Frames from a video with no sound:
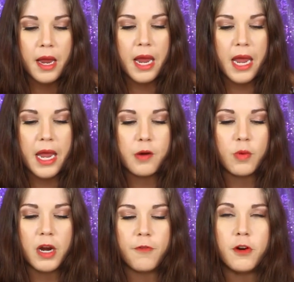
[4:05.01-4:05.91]
And
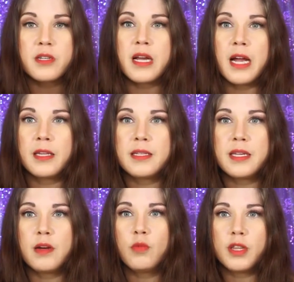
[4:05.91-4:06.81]
when I first got this
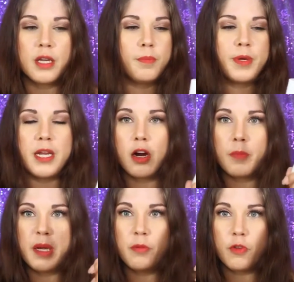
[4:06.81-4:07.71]
in, when the
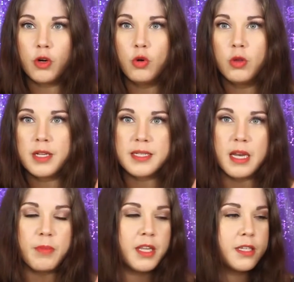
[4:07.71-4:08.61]
PR people for Coola
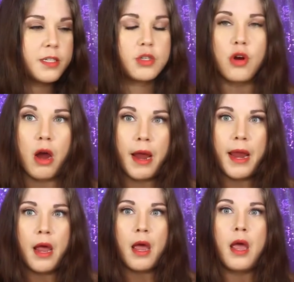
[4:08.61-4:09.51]
sent me this to
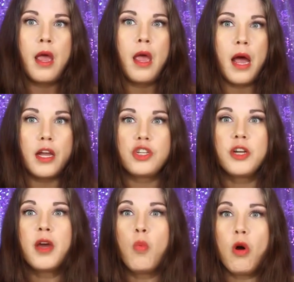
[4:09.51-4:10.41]
try, I
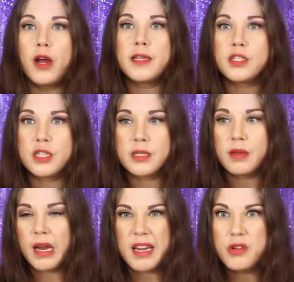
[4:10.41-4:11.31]
shook it once.
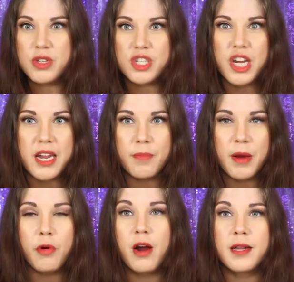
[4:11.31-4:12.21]
I usually shake
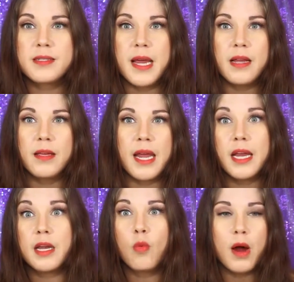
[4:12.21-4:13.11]
my products daily
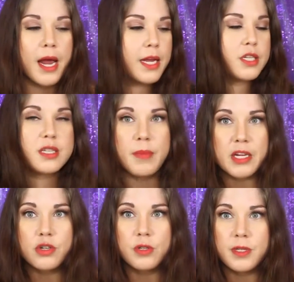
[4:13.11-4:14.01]
anyway, just to
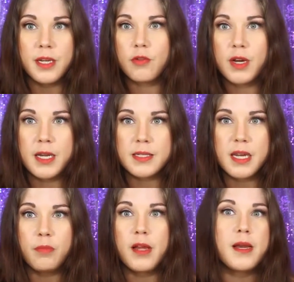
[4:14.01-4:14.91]
make sure that the ingredients
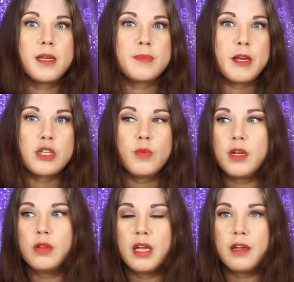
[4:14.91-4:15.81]
stay blended, especially when
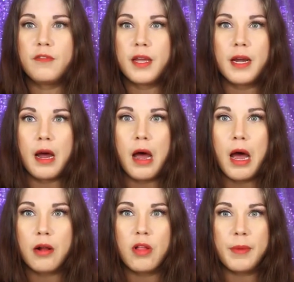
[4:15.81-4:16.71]
you live in a
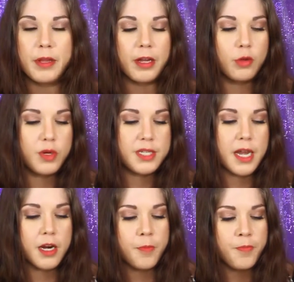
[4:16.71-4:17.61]
hot climate like
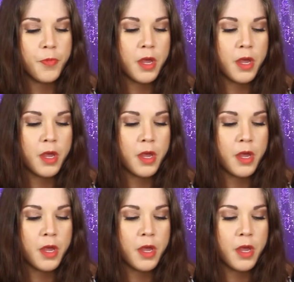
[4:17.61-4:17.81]
Louisiana.